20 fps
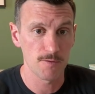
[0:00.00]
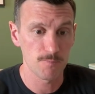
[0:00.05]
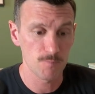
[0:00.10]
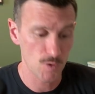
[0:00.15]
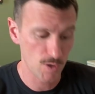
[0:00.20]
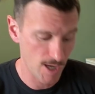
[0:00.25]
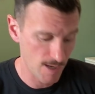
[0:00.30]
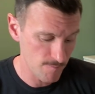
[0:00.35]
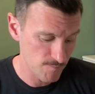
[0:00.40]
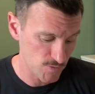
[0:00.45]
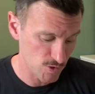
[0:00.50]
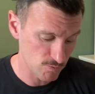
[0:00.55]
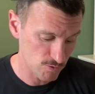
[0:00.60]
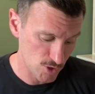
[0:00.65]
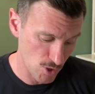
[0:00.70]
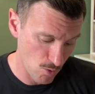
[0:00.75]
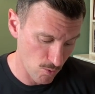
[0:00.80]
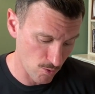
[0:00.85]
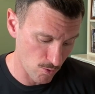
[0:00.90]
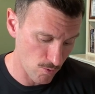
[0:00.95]
Okay, so
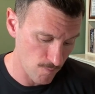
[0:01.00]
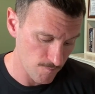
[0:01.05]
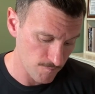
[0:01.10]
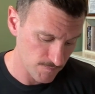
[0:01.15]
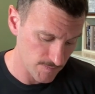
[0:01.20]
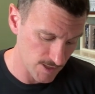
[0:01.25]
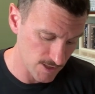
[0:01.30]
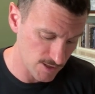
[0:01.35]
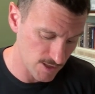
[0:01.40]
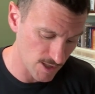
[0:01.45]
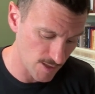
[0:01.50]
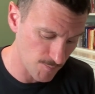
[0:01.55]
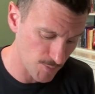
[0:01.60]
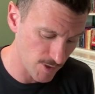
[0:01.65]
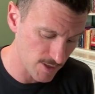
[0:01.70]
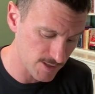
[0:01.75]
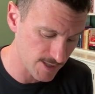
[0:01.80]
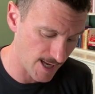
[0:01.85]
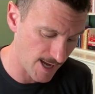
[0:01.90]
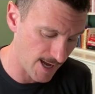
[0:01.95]
total, this is going to put
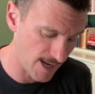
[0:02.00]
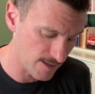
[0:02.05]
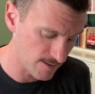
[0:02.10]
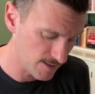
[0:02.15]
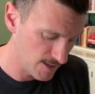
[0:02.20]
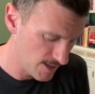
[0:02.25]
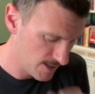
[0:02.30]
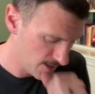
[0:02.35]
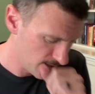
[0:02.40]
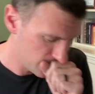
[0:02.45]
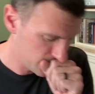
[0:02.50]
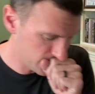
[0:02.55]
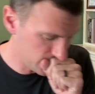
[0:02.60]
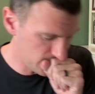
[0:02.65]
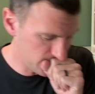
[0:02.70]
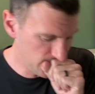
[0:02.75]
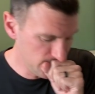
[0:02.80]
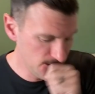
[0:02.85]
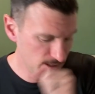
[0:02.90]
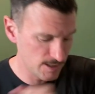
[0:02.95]
us at
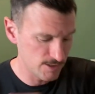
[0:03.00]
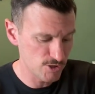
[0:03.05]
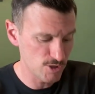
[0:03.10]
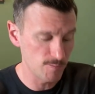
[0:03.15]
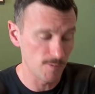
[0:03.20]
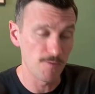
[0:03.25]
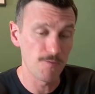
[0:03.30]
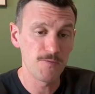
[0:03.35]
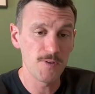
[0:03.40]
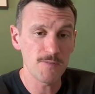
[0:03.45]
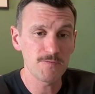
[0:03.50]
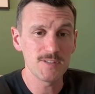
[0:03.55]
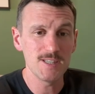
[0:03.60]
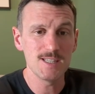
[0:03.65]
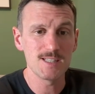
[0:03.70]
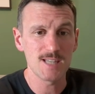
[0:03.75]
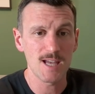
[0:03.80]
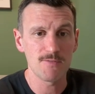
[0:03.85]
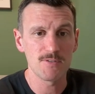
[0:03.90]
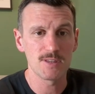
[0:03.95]

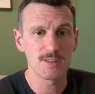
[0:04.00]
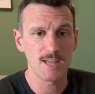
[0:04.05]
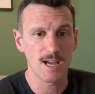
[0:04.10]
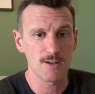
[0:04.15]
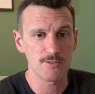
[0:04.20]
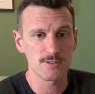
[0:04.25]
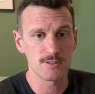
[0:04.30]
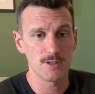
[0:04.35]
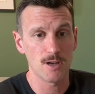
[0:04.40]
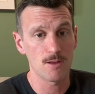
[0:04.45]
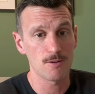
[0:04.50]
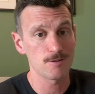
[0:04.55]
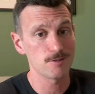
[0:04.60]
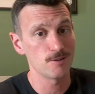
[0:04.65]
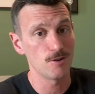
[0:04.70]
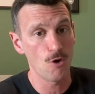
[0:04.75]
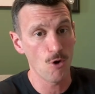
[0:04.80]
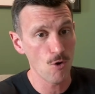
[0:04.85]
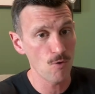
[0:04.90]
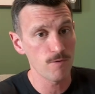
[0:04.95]
$57,000 in
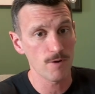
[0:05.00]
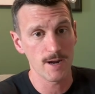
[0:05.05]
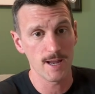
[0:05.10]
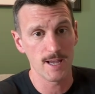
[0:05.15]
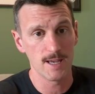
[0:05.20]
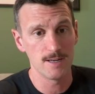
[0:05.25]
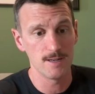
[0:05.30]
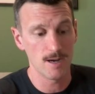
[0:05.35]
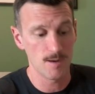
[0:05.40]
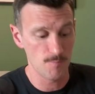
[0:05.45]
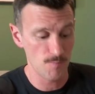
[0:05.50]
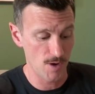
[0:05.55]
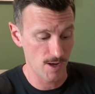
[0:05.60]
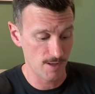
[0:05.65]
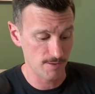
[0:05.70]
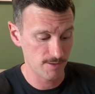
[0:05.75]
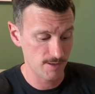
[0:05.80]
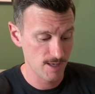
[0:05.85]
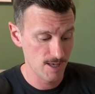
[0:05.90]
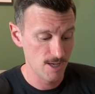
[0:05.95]
overhead a month.
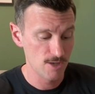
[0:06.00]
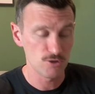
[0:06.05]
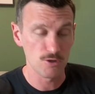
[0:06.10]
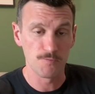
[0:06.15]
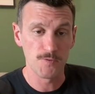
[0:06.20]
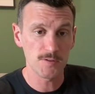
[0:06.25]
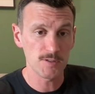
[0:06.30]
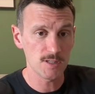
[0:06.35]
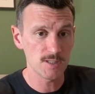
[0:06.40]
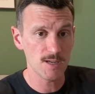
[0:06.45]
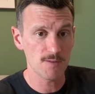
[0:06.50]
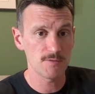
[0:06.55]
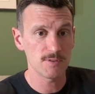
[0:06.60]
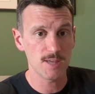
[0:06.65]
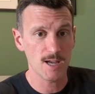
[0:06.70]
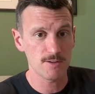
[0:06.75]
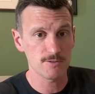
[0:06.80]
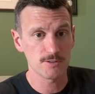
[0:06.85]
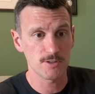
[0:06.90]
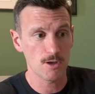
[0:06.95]
So
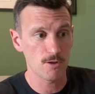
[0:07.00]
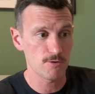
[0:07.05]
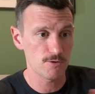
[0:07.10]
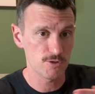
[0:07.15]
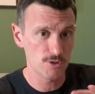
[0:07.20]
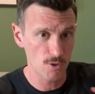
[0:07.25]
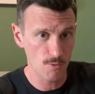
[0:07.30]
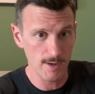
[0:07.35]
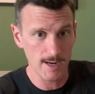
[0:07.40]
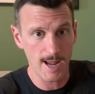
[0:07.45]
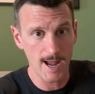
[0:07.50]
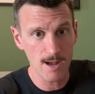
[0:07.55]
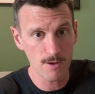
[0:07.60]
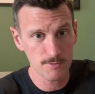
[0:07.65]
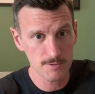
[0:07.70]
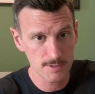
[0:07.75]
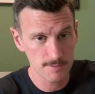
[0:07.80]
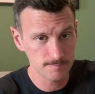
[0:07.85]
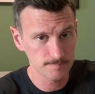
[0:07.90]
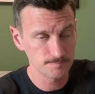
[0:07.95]
$57,000 going
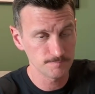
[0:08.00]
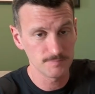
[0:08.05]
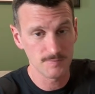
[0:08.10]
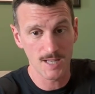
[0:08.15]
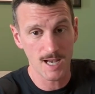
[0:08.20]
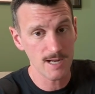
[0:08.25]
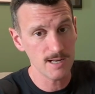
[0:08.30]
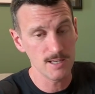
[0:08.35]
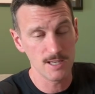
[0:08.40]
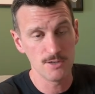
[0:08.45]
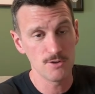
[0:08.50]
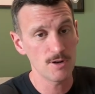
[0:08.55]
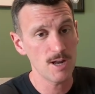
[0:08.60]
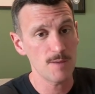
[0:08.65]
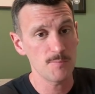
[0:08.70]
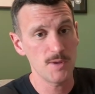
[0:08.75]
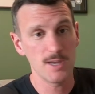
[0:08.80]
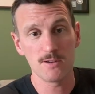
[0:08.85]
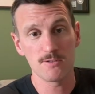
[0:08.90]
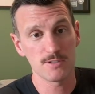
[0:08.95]
out. You're not
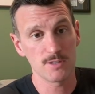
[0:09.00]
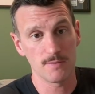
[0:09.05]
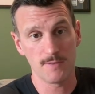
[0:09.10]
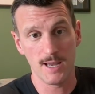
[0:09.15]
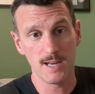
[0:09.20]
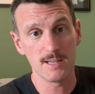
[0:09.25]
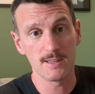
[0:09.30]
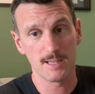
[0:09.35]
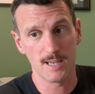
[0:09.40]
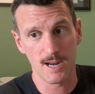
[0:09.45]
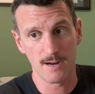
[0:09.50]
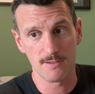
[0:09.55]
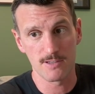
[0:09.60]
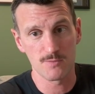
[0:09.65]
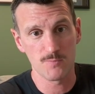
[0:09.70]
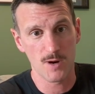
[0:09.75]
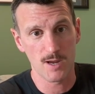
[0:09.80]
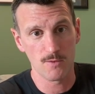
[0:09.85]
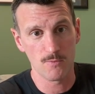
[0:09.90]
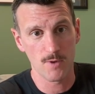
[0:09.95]
paying yourself anything out of this,
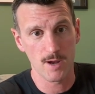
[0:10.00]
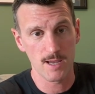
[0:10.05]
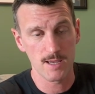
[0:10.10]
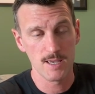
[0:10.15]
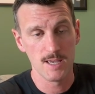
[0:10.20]
by the way.